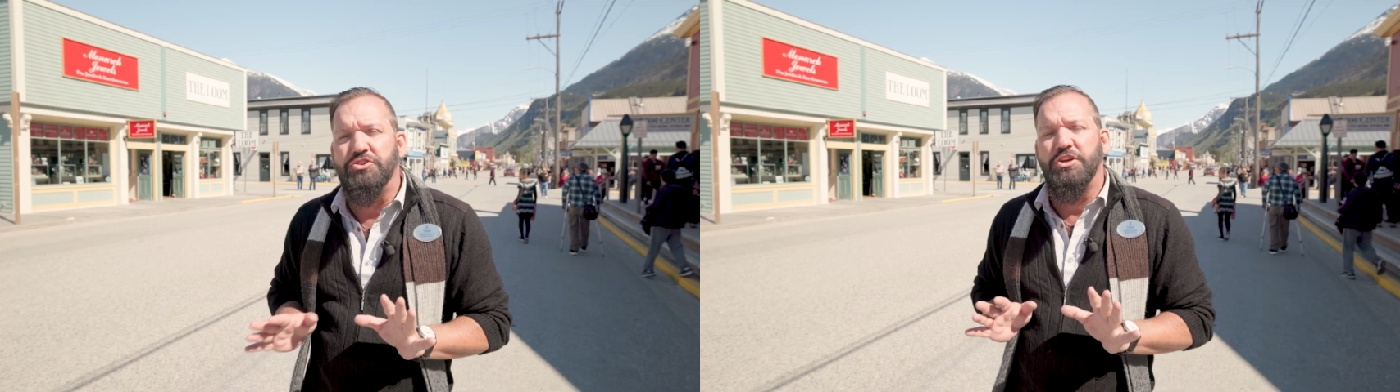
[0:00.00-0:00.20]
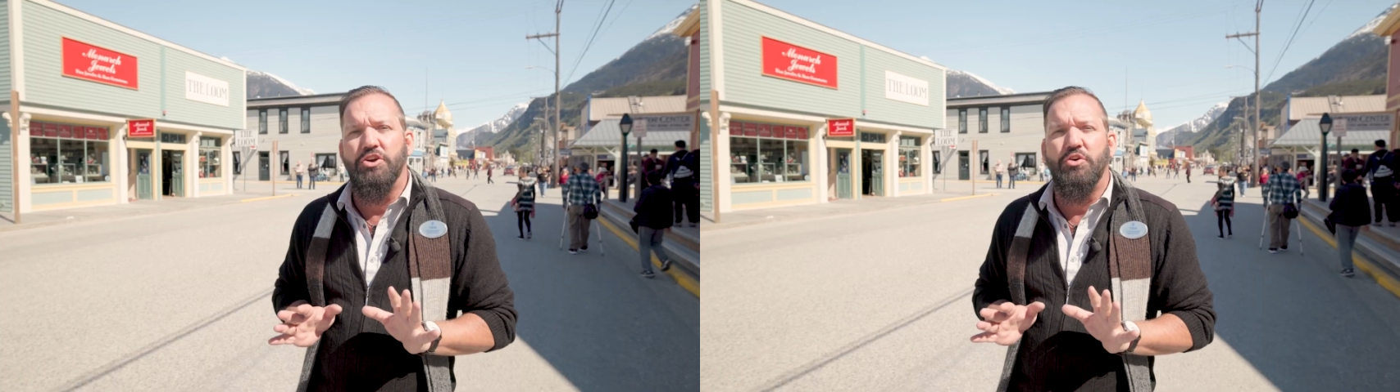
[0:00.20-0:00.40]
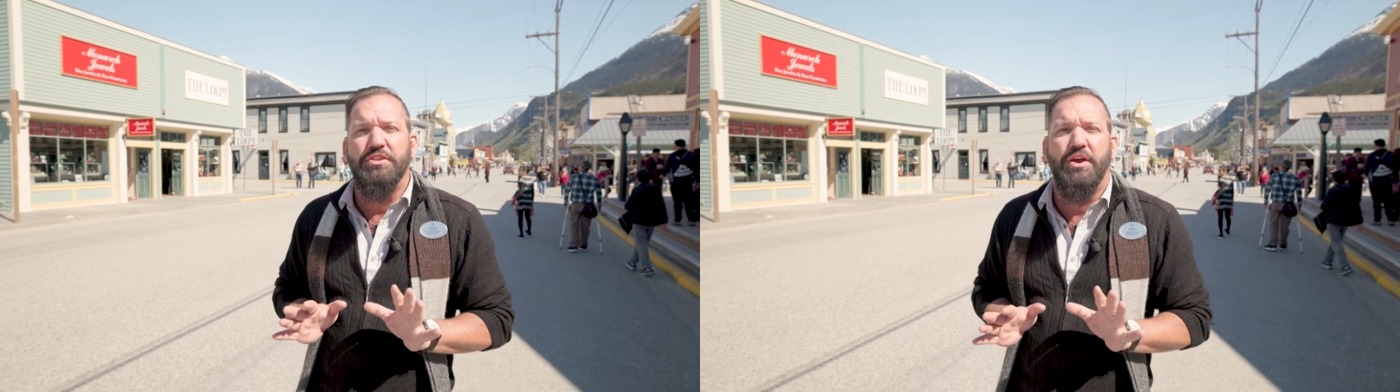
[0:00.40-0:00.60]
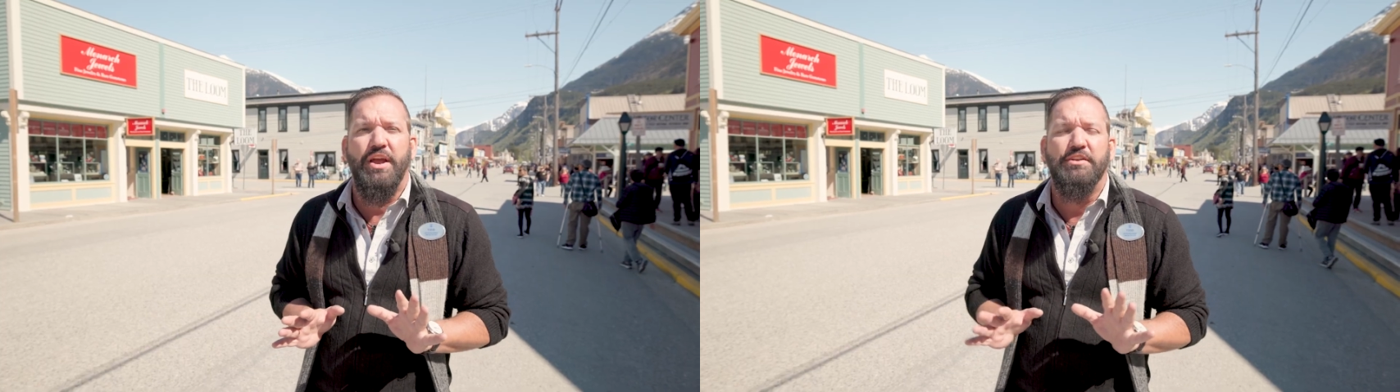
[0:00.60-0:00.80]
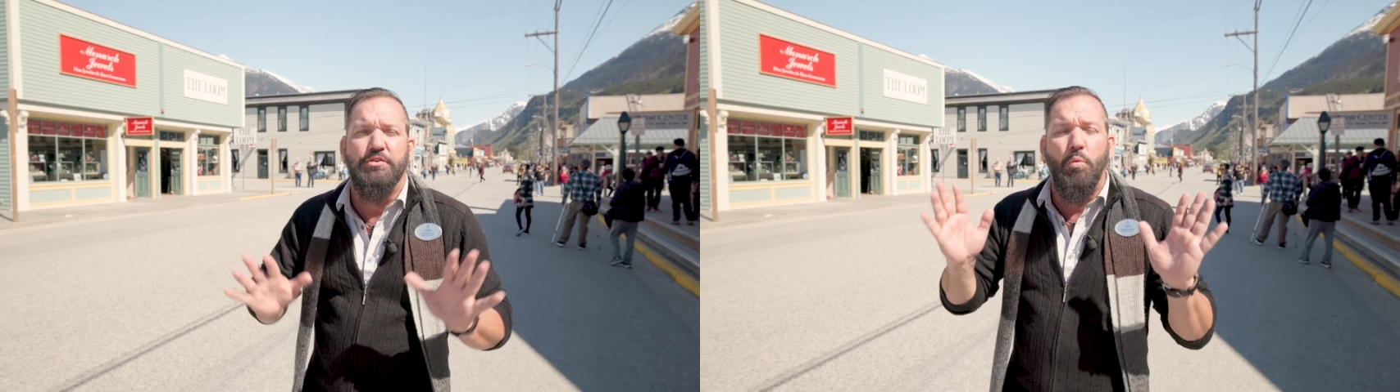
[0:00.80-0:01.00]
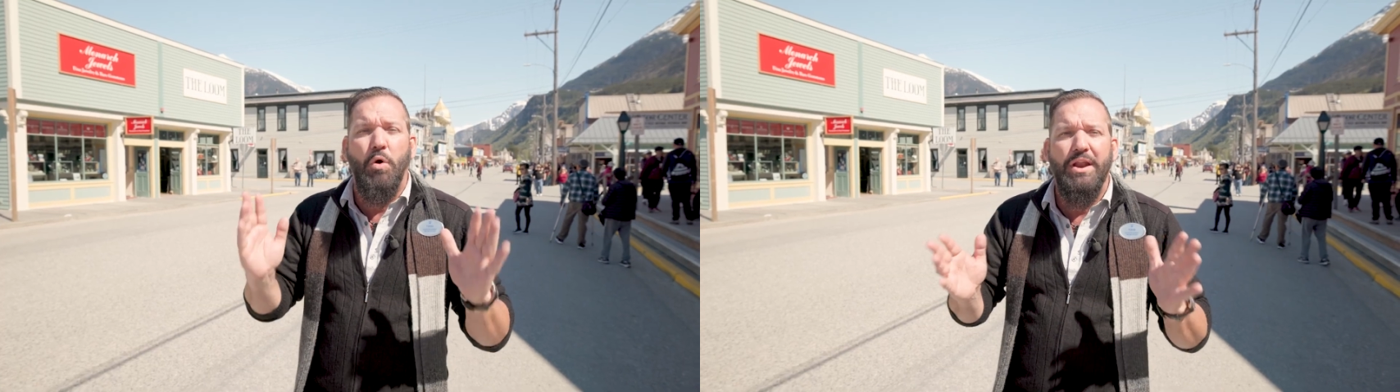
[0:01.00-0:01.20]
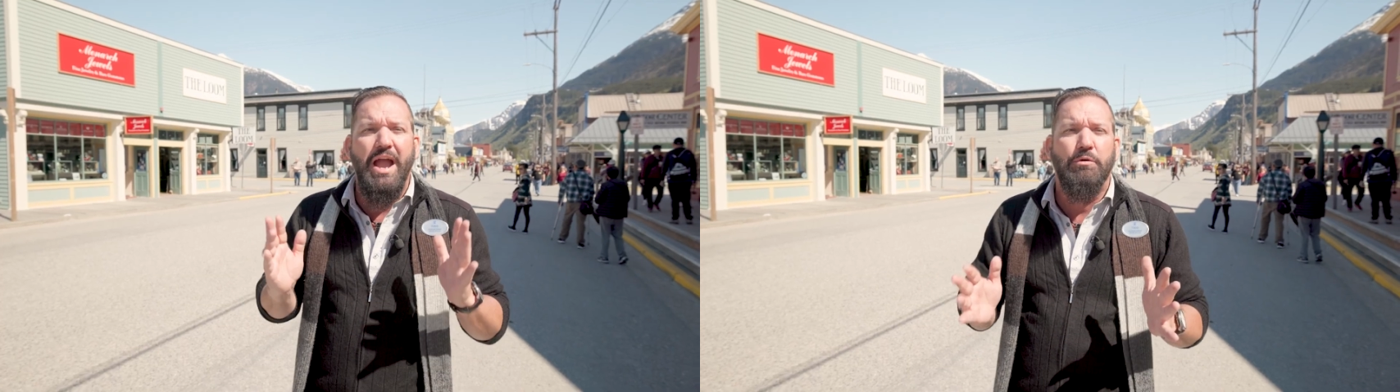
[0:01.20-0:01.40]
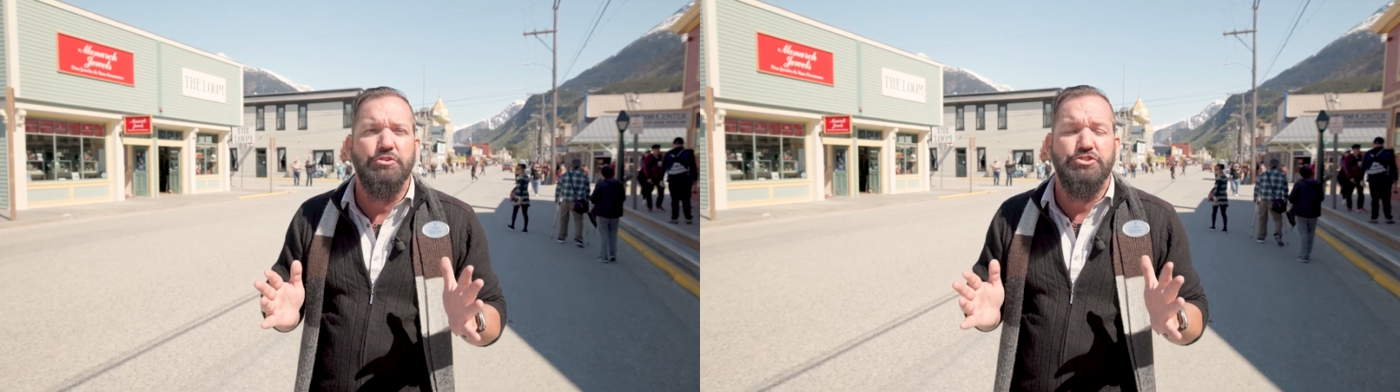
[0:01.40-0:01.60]
you can go in there, and it's a
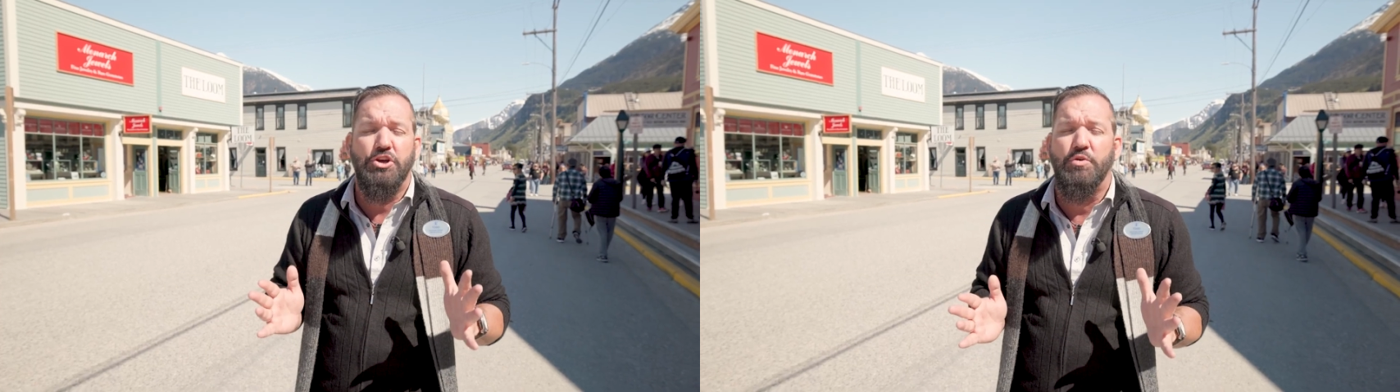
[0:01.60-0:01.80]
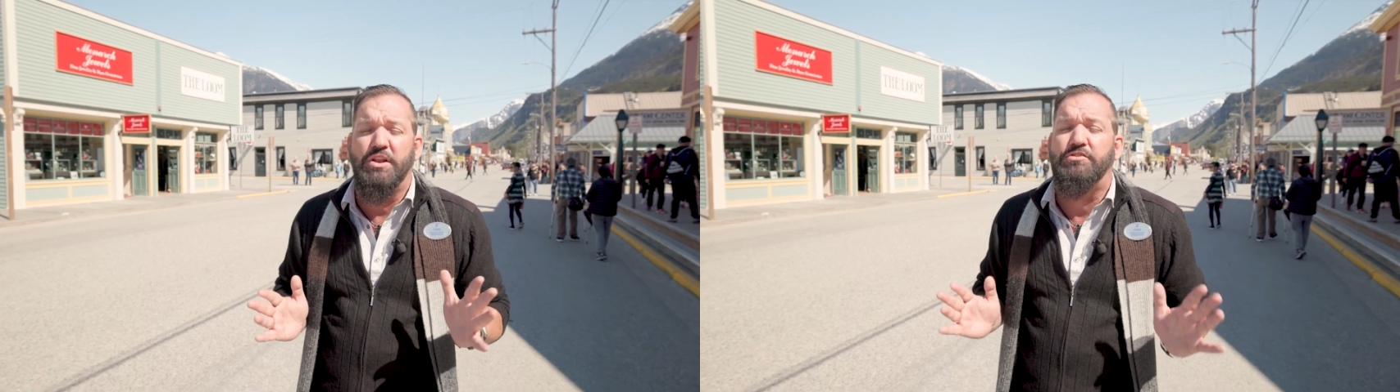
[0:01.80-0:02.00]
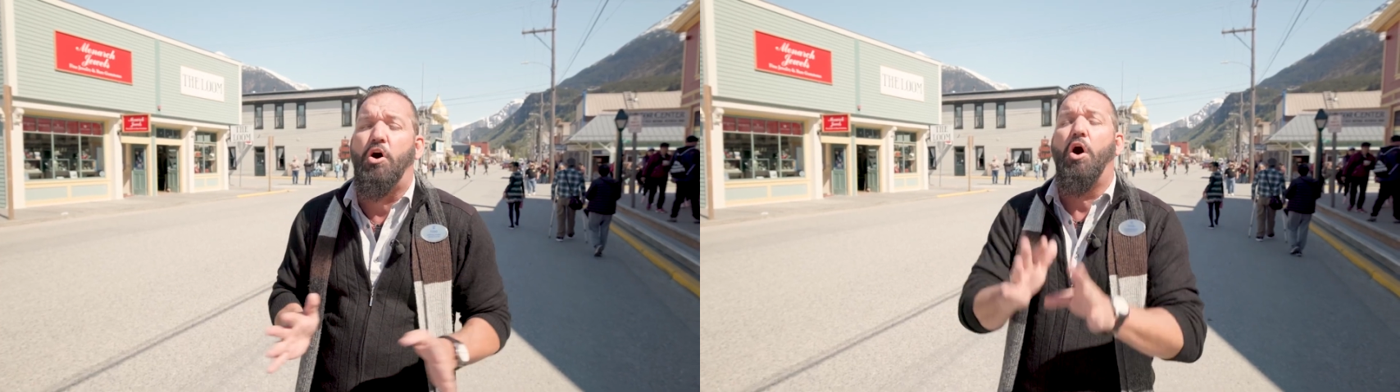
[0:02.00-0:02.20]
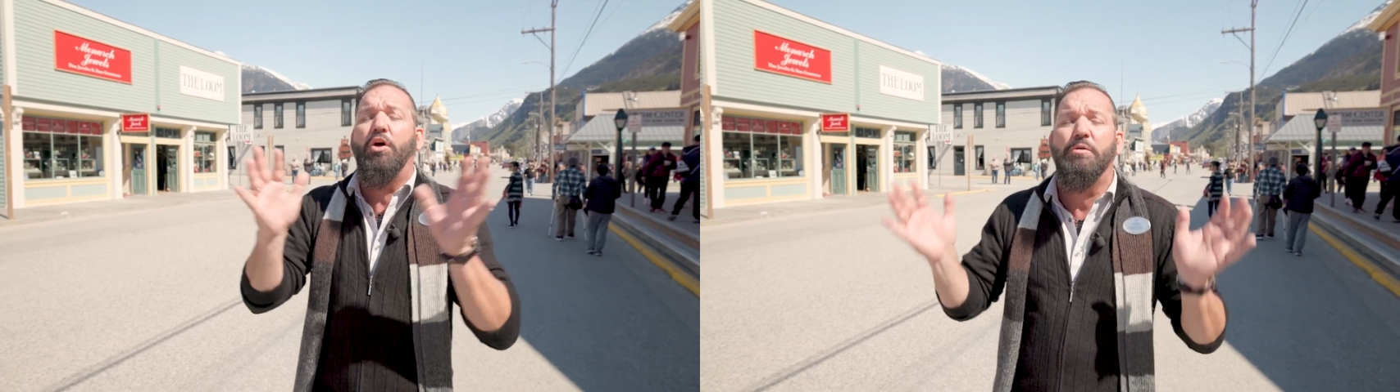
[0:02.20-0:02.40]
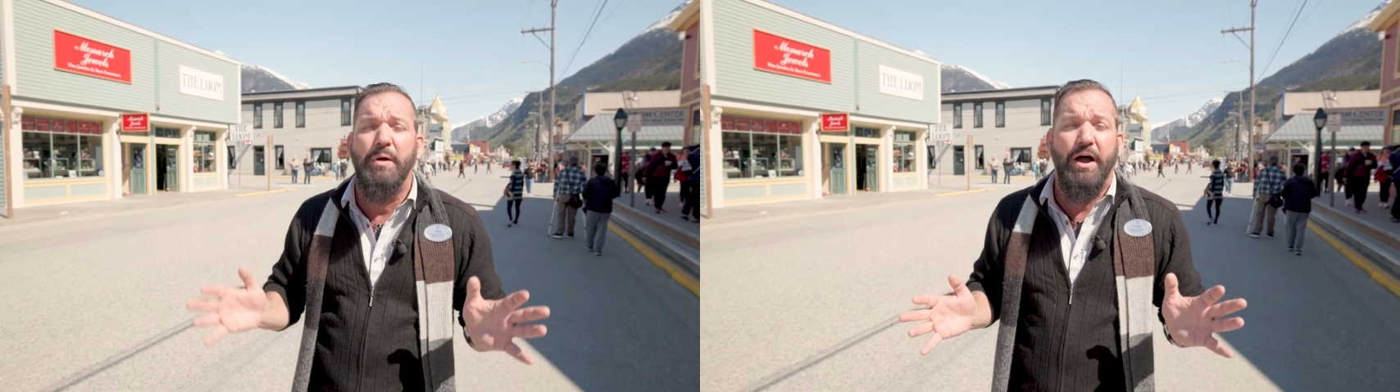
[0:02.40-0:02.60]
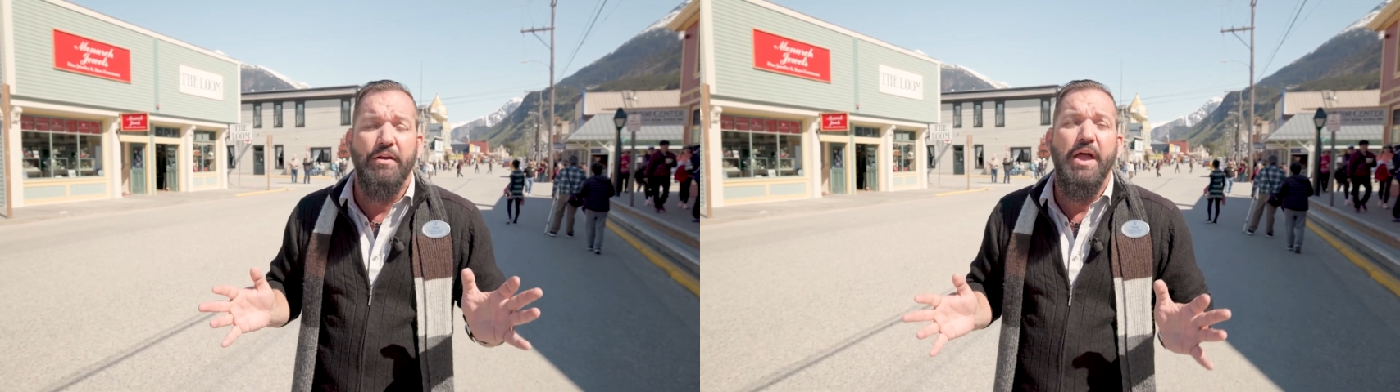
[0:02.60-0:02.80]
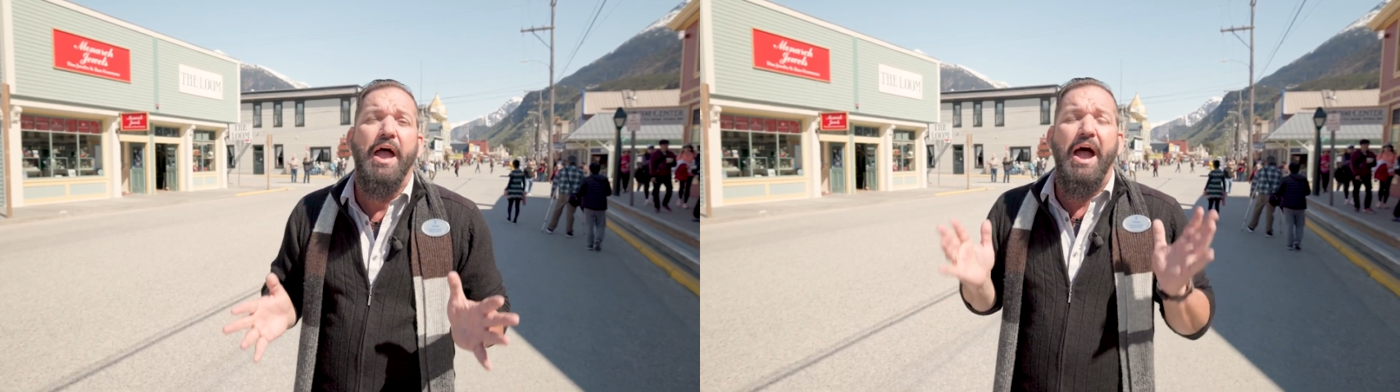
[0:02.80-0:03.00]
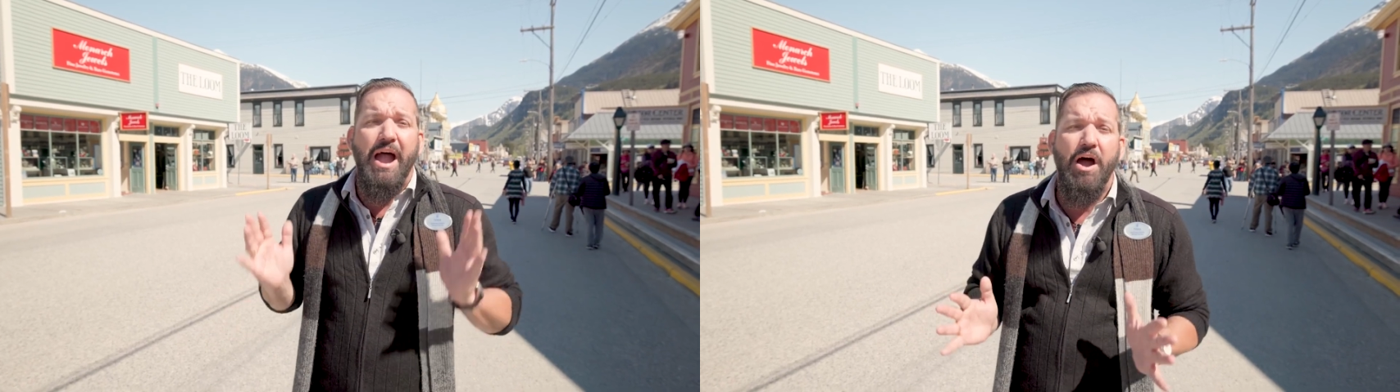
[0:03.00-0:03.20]
1-hour show, and it's all about
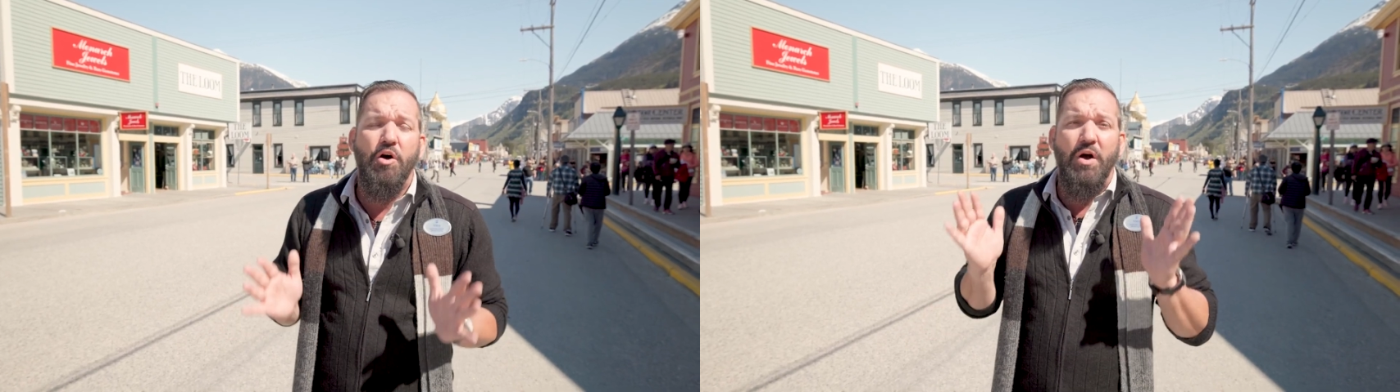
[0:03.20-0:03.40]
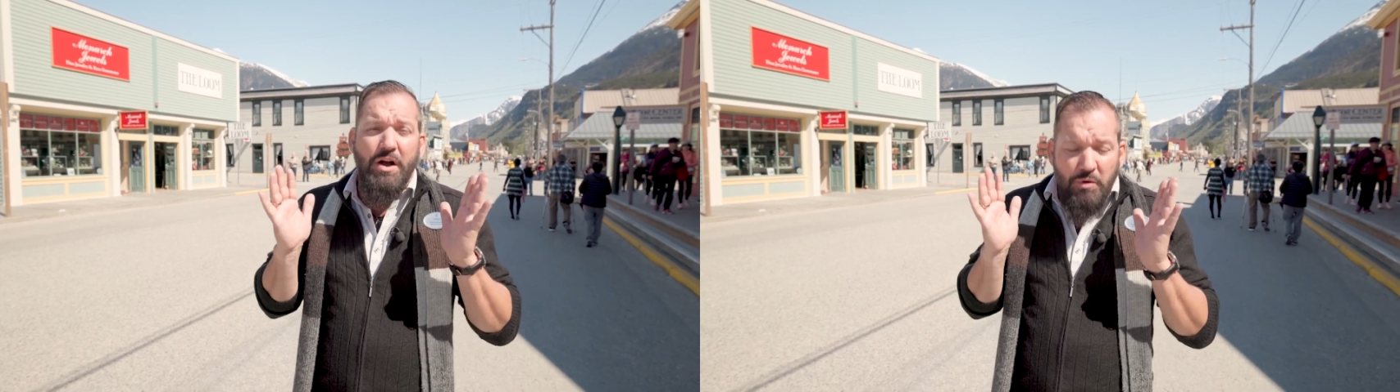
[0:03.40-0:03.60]
how